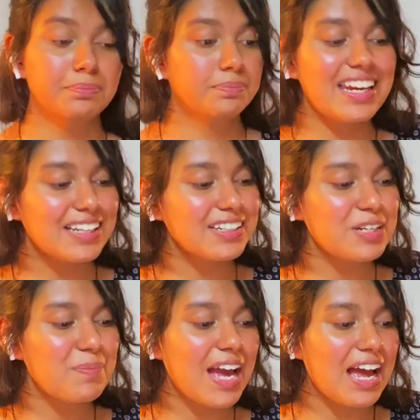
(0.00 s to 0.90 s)
Another
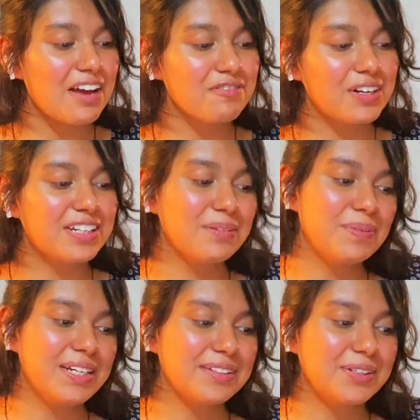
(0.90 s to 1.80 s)
tip I have for
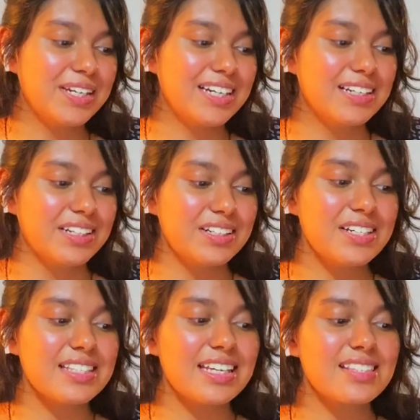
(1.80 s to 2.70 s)
intermediate Korean
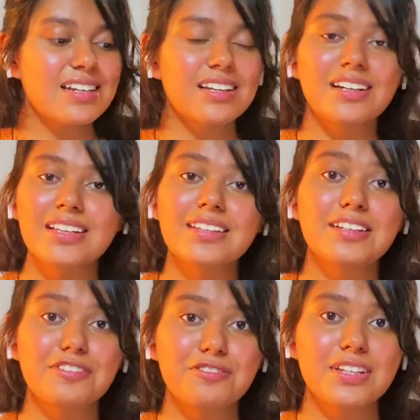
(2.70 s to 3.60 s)
learners is learn
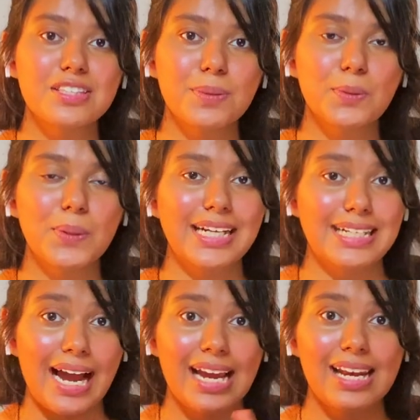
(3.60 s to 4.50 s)
the difference between
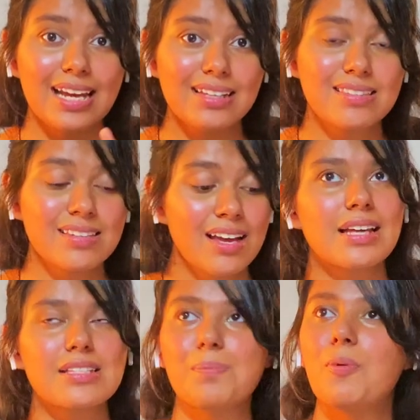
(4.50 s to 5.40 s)
dialects.
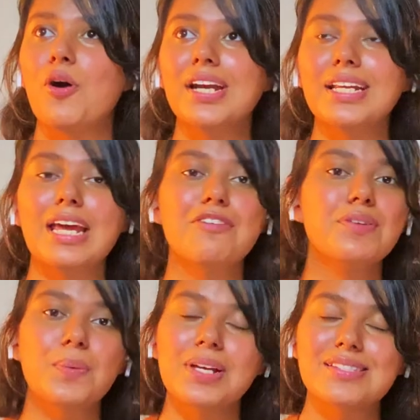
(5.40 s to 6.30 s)
There's a point in
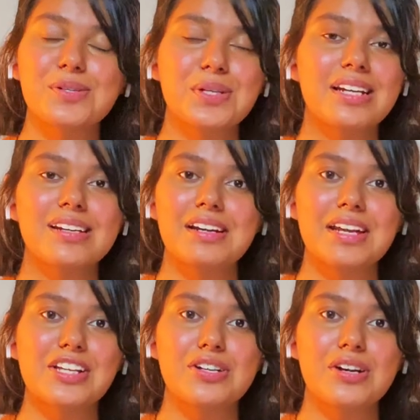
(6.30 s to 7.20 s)
everyone's Korean
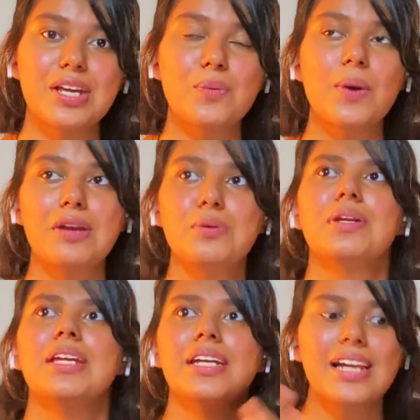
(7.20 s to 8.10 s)
learning journey where you
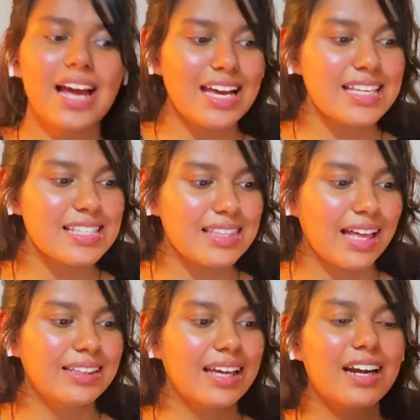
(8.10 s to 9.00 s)
realize
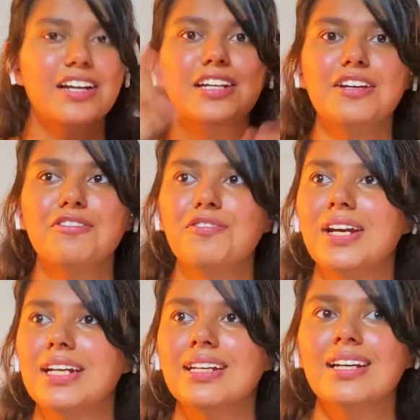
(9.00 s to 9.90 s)
that there are
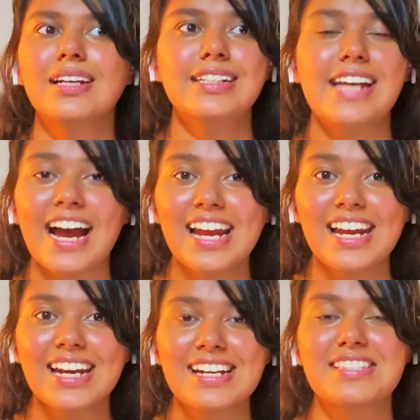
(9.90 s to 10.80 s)
different
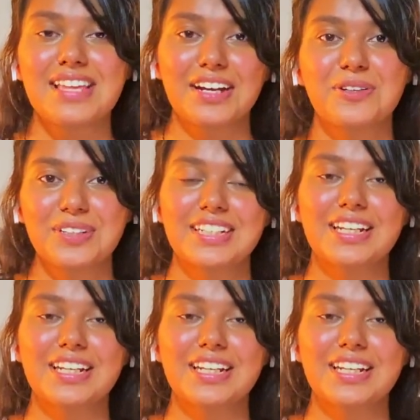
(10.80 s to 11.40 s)
dialects that Korean